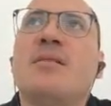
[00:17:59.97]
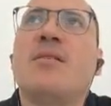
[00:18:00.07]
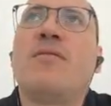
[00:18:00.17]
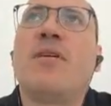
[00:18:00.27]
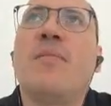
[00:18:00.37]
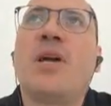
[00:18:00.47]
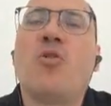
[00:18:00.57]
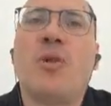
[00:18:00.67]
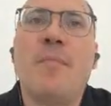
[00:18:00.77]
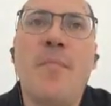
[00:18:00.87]
from the
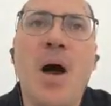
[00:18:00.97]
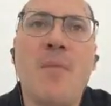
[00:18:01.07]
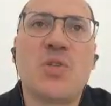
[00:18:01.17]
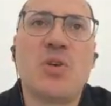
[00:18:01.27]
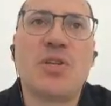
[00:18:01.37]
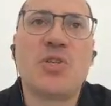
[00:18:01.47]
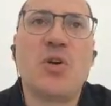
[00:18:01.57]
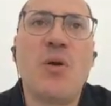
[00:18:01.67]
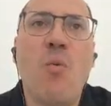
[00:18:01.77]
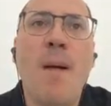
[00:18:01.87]
current POM, so there's
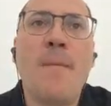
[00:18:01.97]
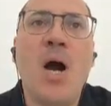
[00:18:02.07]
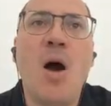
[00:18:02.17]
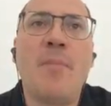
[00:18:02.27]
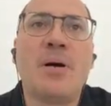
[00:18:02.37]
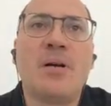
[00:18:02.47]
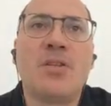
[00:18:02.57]
only one hop